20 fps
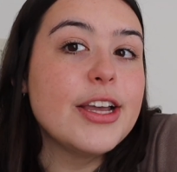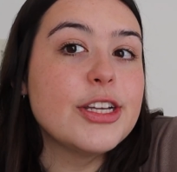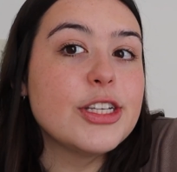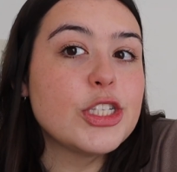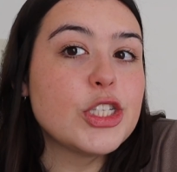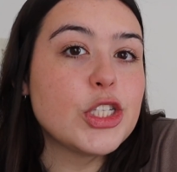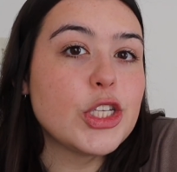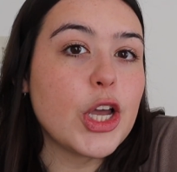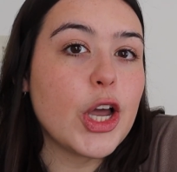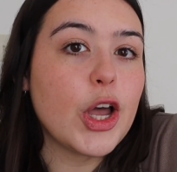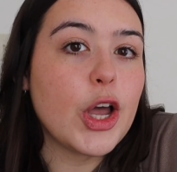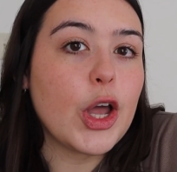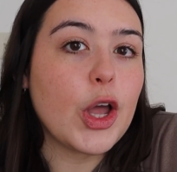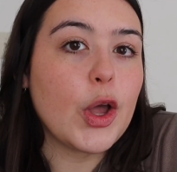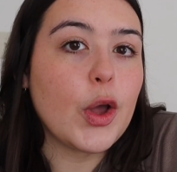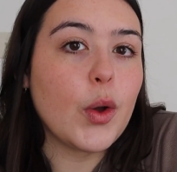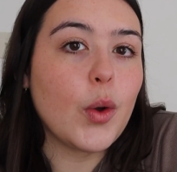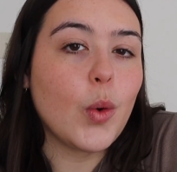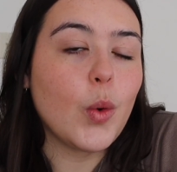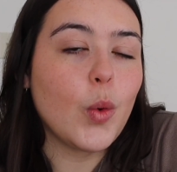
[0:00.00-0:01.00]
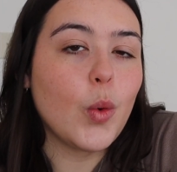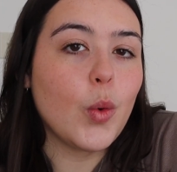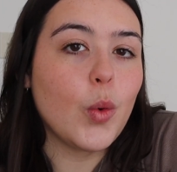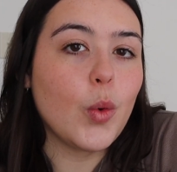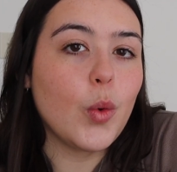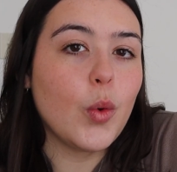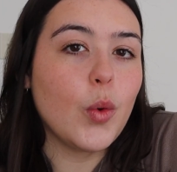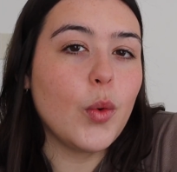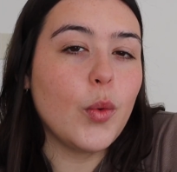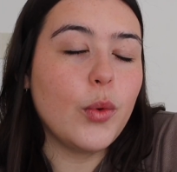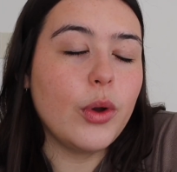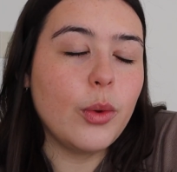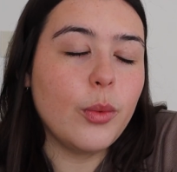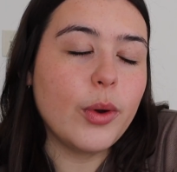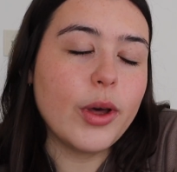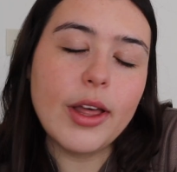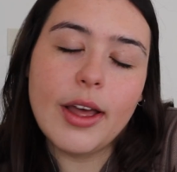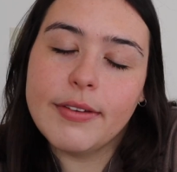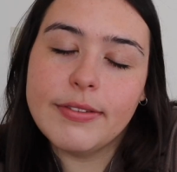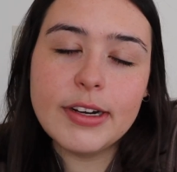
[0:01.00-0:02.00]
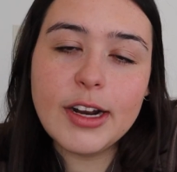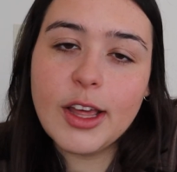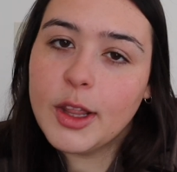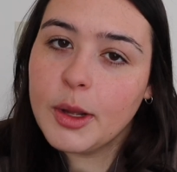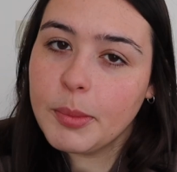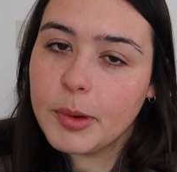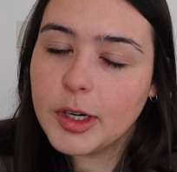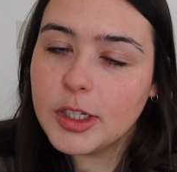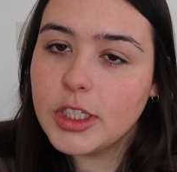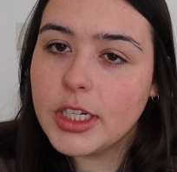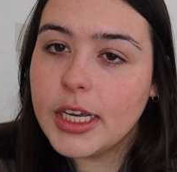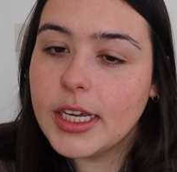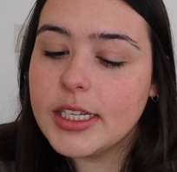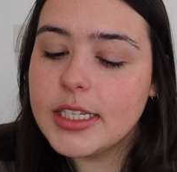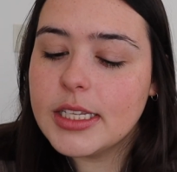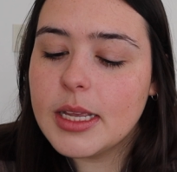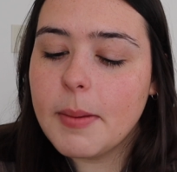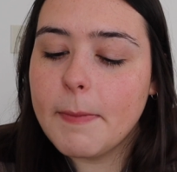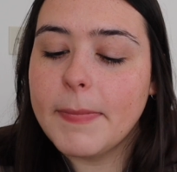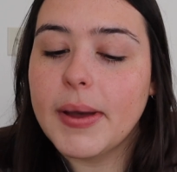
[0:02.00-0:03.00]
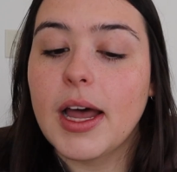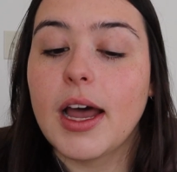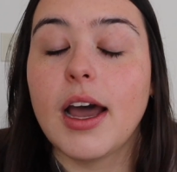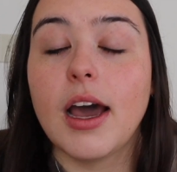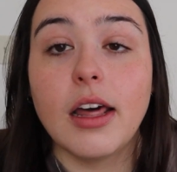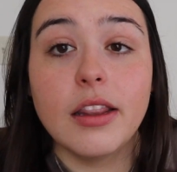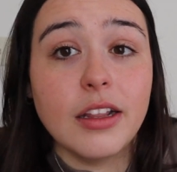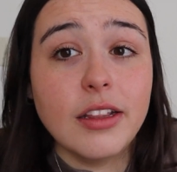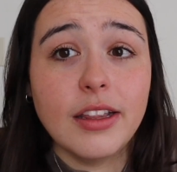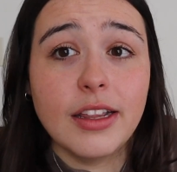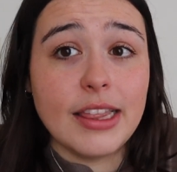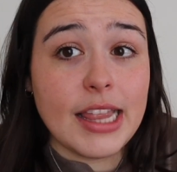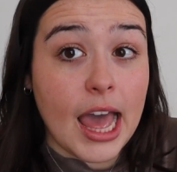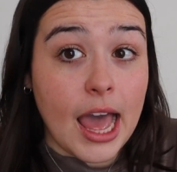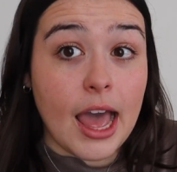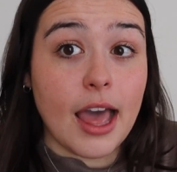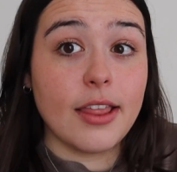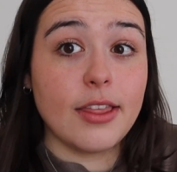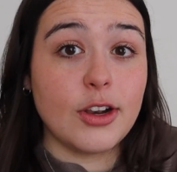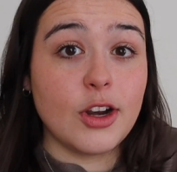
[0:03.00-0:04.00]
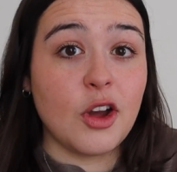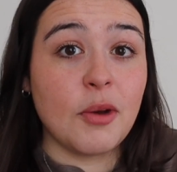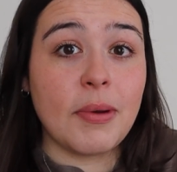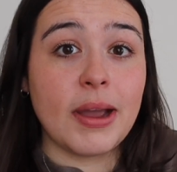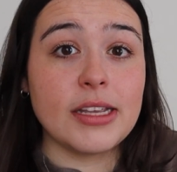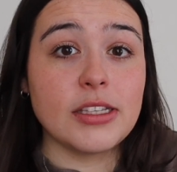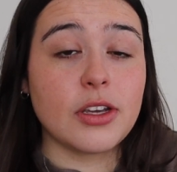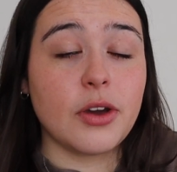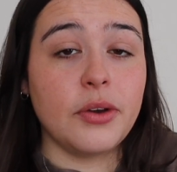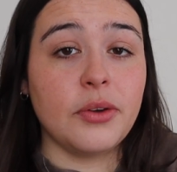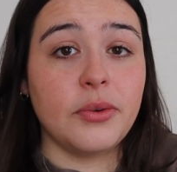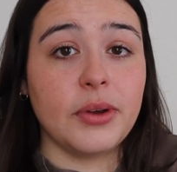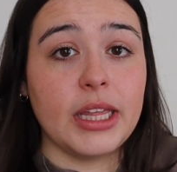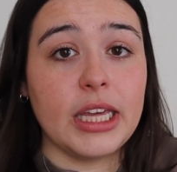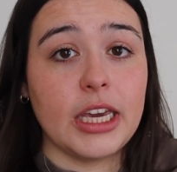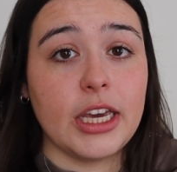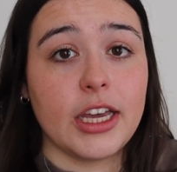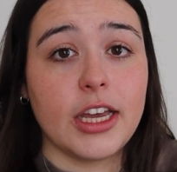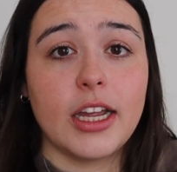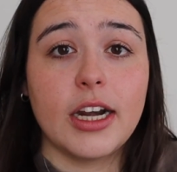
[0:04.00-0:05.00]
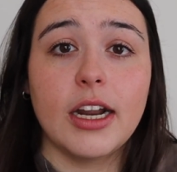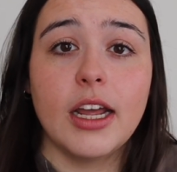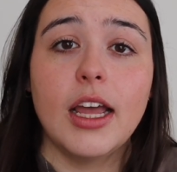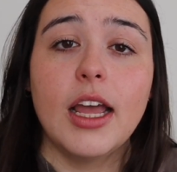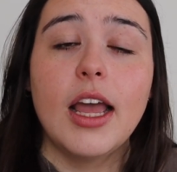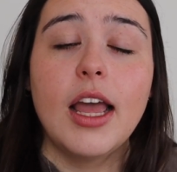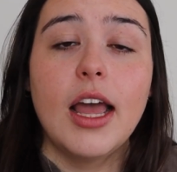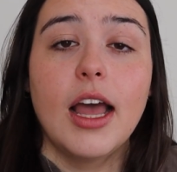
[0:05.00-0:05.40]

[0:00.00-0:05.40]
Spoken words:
So we will have another purchase. But other than that, the no-buy is going really good.